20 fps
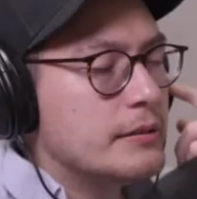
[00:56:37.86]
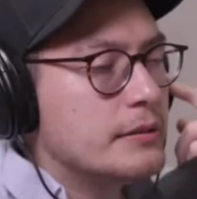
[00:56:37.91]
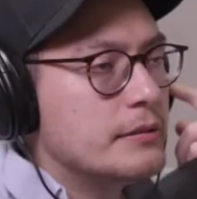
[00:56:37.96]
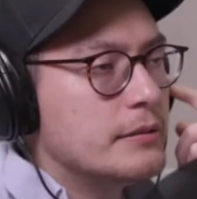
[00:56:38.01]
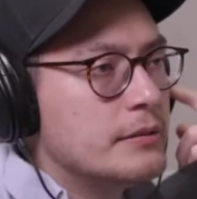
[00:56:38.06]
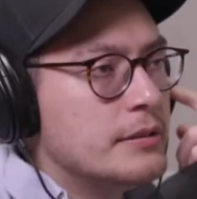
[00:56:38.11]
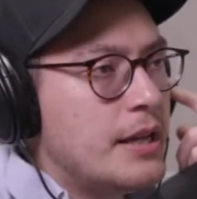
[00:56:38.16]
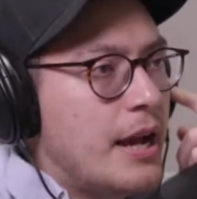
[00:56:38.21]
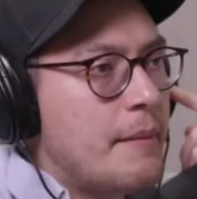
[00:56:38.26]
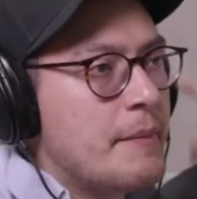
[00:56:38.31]

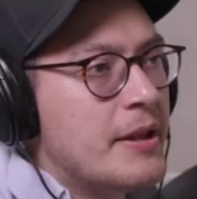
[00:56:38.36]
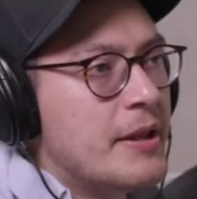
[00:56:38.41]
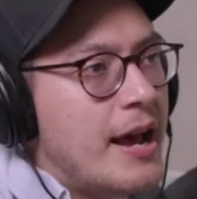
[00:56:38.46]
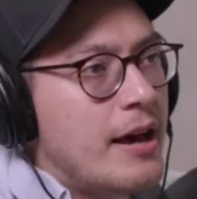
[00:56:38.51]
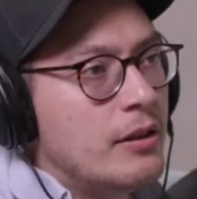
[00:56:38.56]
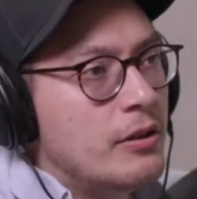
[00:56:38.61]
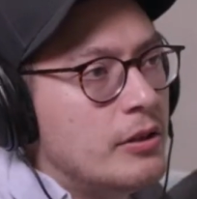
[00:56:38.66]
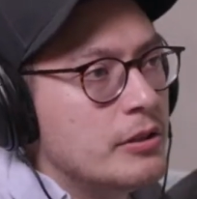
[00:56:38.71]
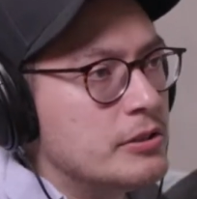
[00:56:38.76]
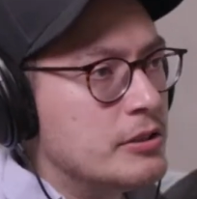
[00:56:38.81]
Yeah, I mean,
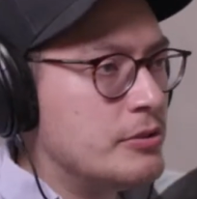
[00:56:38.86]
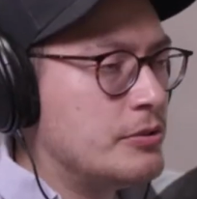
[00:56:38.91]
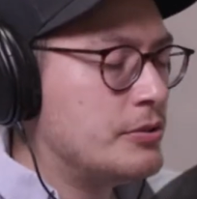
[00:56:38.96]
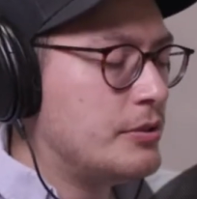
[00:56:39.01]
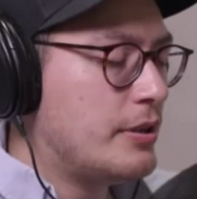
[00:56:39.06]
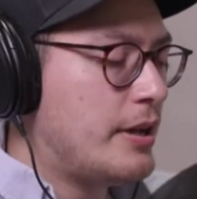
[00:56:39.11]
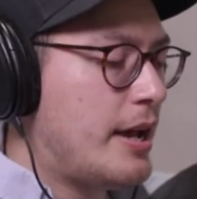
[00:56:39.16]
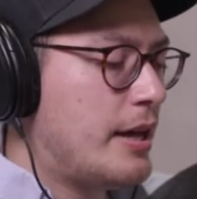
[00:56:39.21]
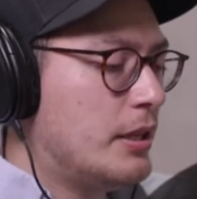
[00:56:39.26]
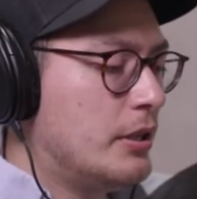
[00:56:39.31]
how long
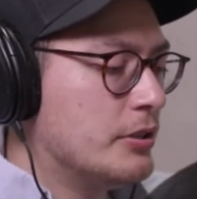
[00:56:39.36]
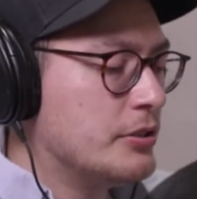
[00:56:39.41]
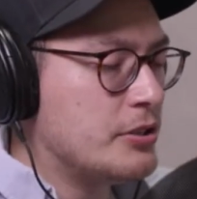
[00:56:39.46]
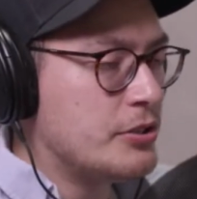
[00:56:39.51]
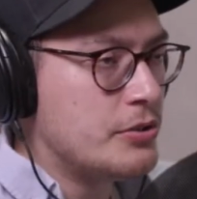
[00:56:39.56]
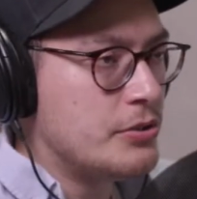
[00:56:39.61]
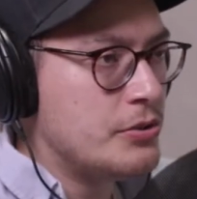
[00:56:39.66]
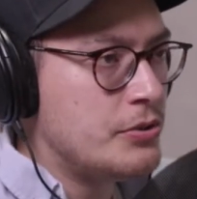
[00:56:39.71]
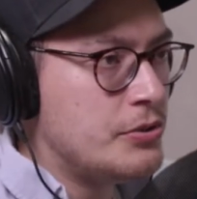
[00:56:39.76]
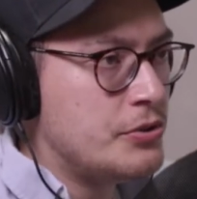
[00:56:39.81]
do you
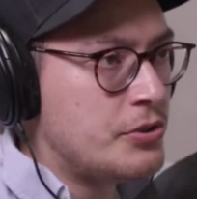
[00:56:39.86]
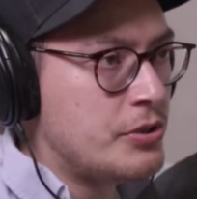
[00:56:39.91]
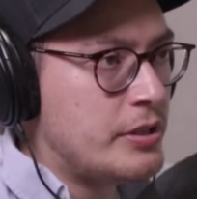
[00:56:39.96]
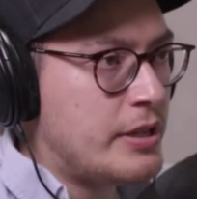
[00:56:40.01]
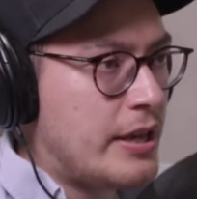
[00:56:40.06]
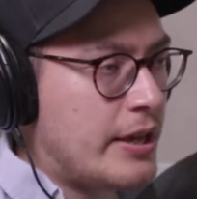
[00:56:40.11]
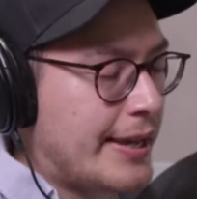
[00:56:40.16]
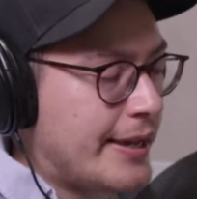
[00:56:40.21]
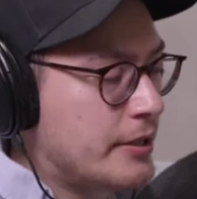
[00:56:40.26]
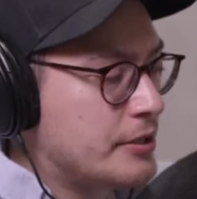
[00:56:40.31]
usually
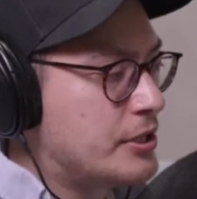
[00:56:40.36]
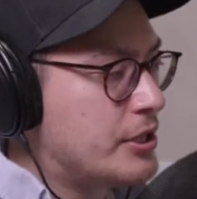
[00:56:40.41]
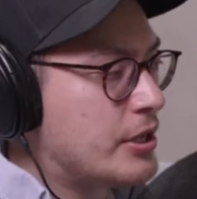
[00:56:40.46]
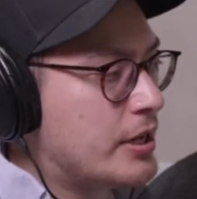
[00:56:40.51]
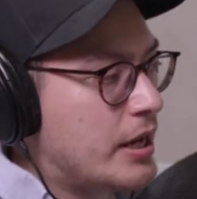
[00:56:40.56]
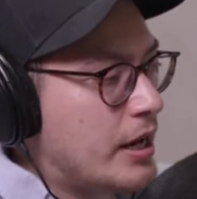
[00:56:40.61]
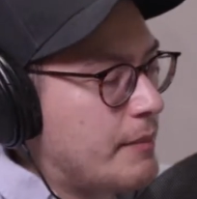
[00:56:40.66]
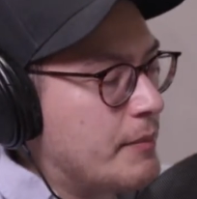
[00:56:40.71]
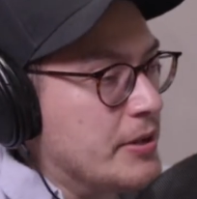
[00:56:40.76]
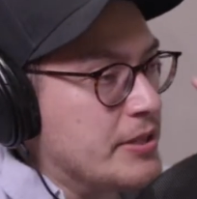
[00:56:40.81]
hang on to your
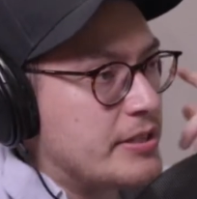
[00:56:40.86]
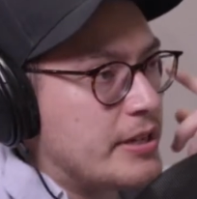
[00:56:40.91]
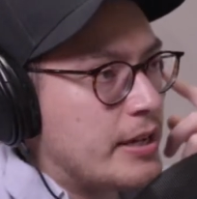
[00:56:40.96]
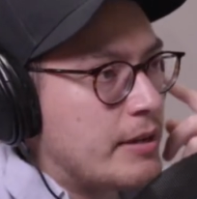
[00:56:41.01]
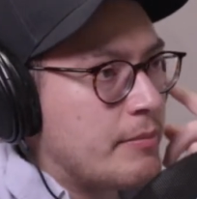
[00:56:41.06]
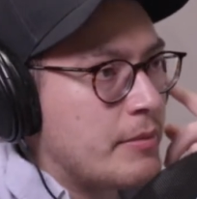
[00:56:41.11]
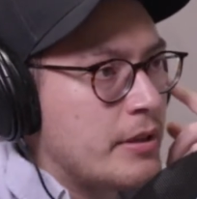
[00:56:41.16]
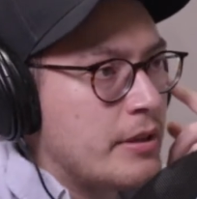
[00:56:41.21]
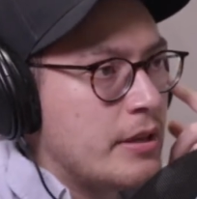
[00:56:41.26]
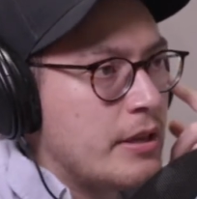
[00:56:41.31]
camera? It's
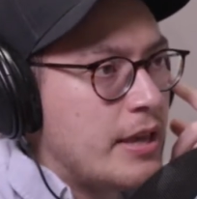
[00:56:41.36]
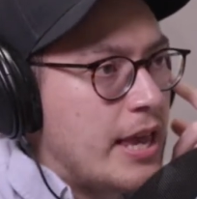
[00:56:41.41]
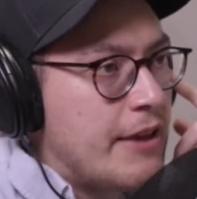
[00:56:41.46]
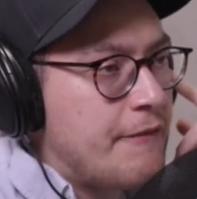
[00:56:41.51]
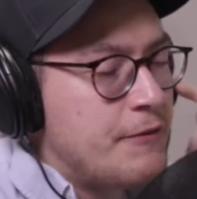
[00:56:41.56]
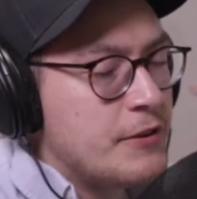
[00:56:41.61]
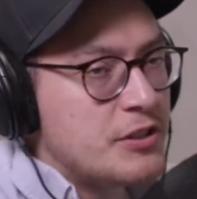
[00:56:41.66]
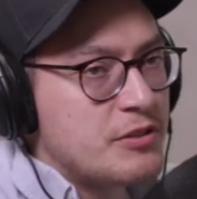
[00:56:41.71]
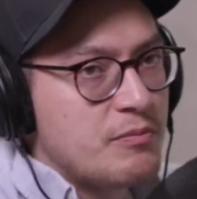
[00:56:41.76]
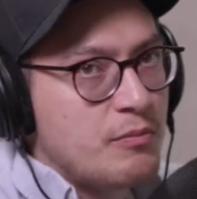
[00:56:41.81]
like
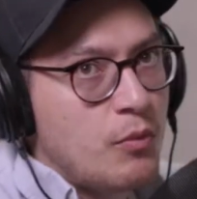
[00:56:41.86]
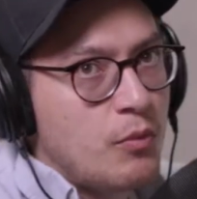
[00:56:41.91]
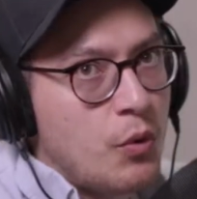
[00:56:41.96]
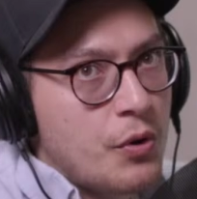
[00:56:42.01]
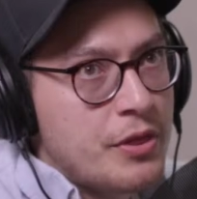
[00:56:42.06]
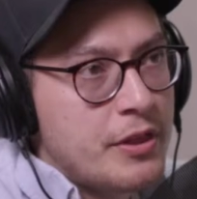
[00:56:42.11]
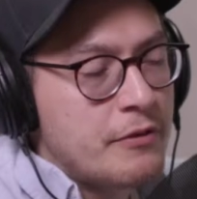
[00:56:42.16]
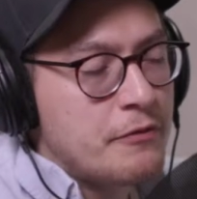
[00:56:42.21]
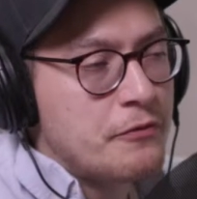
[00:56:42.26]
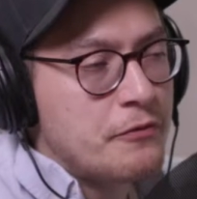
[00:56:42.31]
if it's
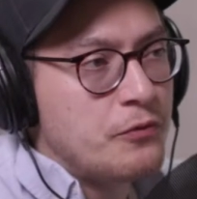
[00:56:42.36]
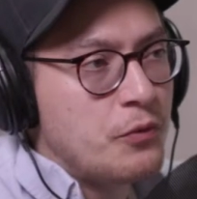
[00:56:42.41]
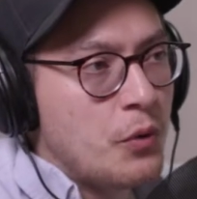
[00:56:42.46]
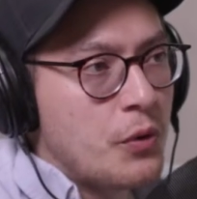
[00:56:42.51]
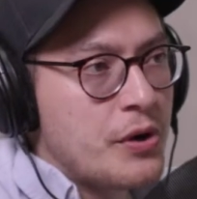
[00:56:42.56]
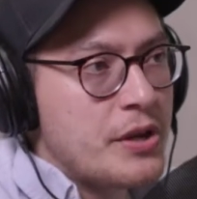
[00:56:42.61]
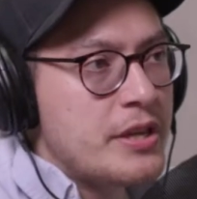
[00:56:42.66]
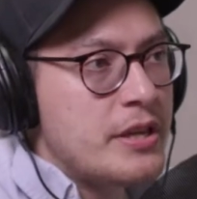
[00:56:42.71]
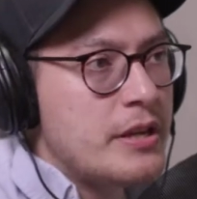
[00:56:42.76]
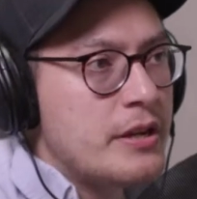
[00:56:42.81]
more than
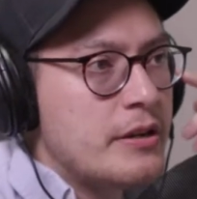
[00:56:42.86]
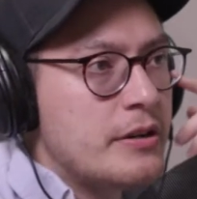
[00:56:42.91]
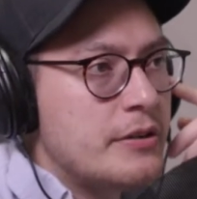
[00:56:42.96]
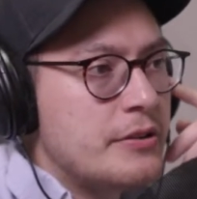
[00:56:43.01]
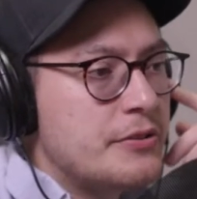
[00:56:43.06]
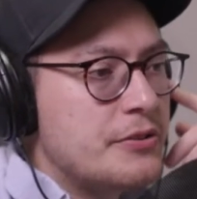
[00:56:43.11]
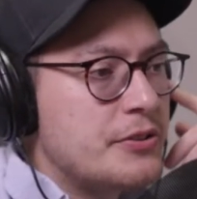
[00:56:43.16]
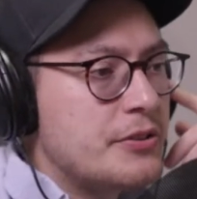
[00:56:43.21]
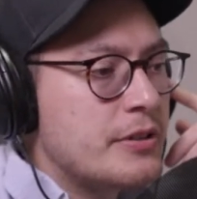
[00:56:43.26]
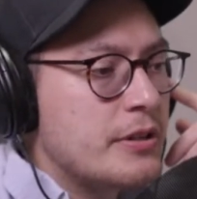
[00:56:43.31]
4
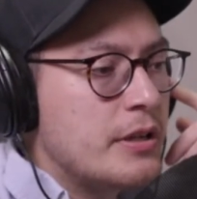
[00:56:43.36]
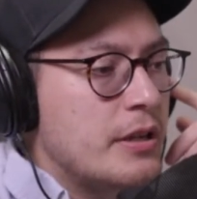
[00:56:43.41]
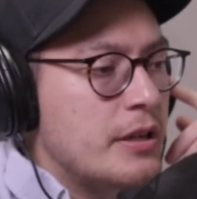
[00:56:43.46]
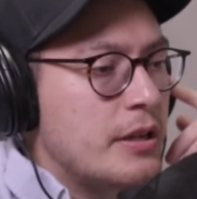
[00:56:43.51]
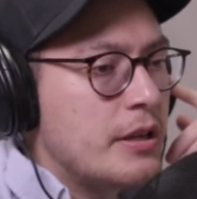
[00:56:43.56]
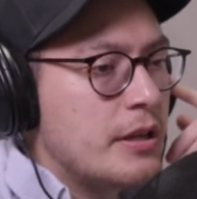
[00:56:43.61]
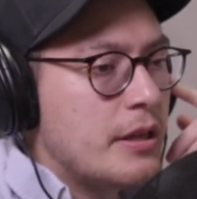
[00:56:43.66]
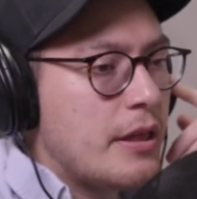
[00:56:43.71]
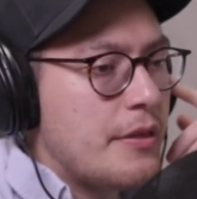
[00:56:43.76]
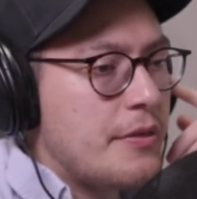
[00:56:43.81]
years,
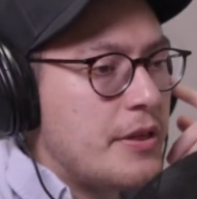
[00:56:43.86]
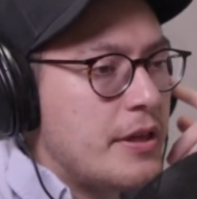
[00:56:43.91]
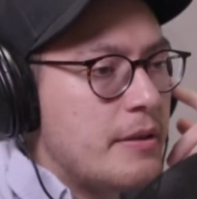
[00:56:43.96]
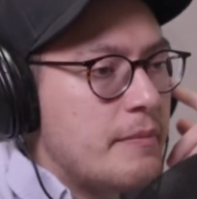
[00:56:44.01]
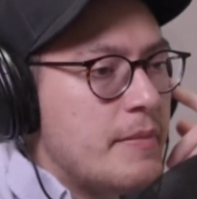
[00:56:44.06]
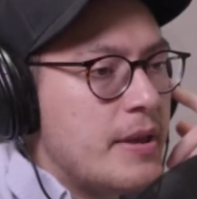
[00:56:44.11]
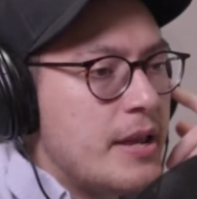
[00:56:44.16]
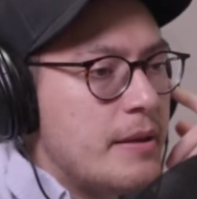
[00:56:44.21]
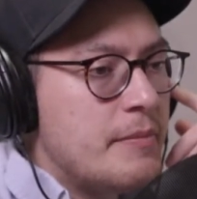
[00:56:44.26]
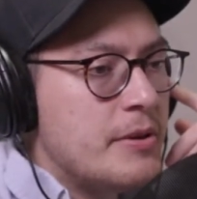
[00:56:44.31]

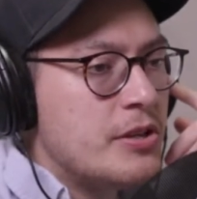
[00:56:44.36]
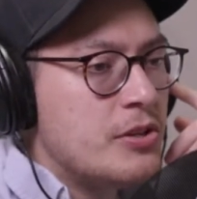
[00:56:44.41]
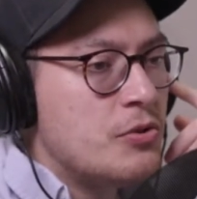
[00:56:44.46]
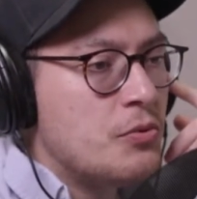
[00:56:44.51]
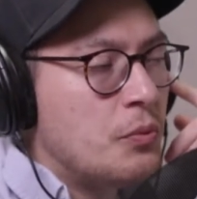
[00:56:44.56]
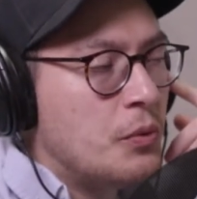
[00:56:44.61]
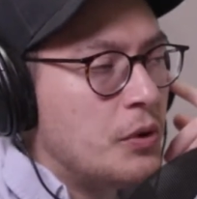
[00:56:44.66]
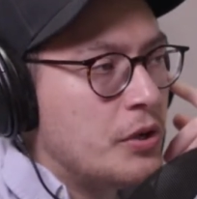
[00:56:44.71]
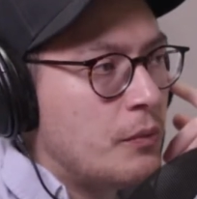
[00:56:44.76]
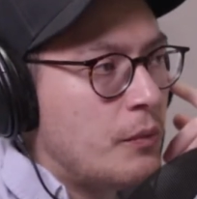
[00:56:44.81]
then maybe you
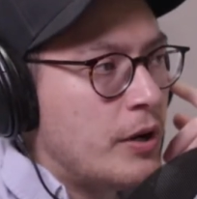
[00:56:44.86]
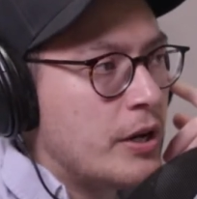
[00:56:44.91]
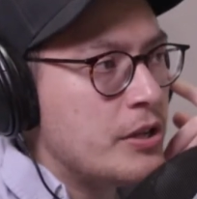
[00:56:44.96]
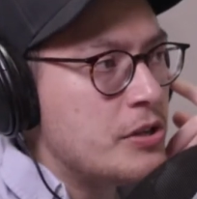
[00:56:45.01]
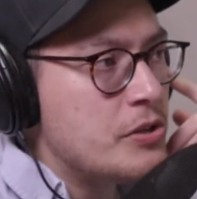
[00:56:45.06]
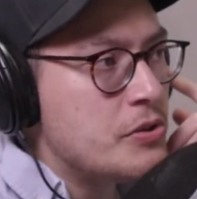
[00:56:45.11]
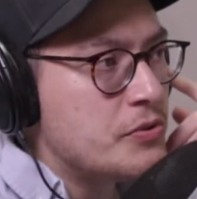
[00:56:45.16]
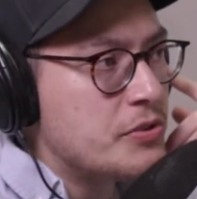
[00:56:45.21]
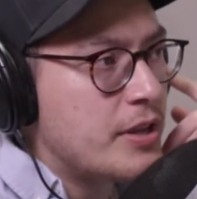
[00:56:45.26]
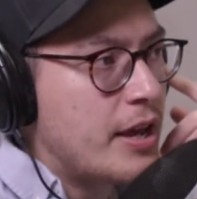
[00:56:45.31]
wouldn't want to
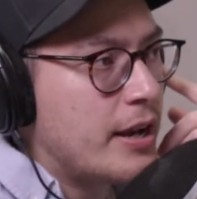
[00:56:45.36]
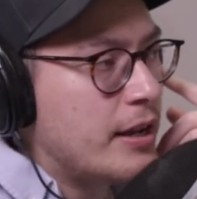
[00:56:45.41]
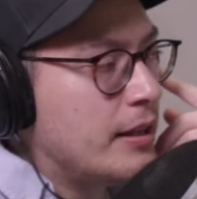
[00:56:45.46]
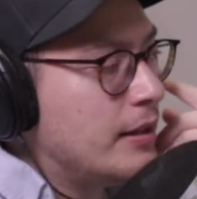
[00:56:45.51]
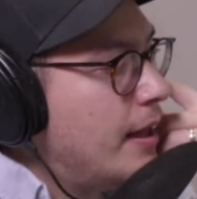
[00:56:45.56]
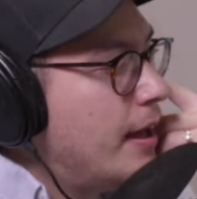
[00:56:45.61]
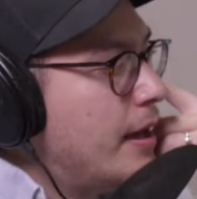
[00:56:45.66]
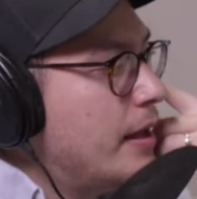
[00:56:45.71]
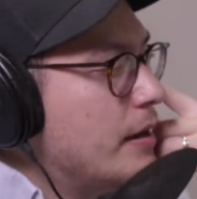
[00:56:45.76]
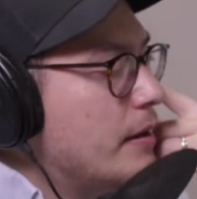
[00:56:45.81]
use that a
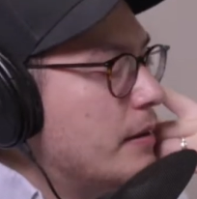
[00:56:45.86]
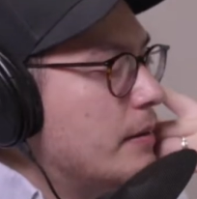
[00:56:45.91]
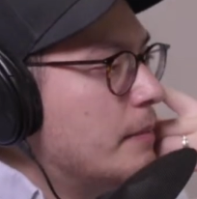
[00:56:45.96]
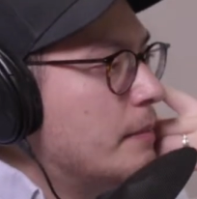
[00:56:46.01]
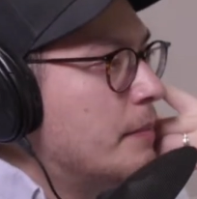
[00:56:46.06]
lot.